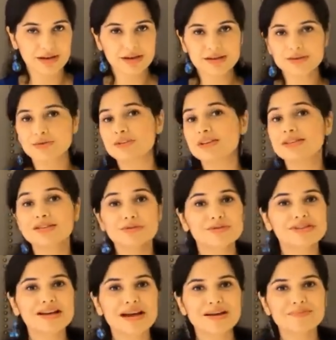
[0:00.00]
So there's no
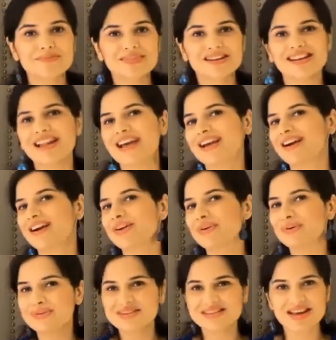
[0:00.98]
time like a
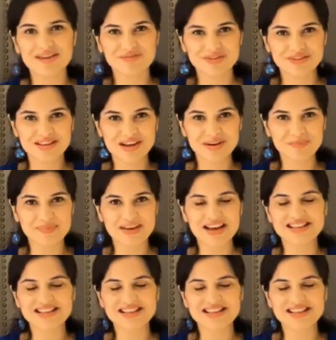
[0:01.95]
good time for therapy.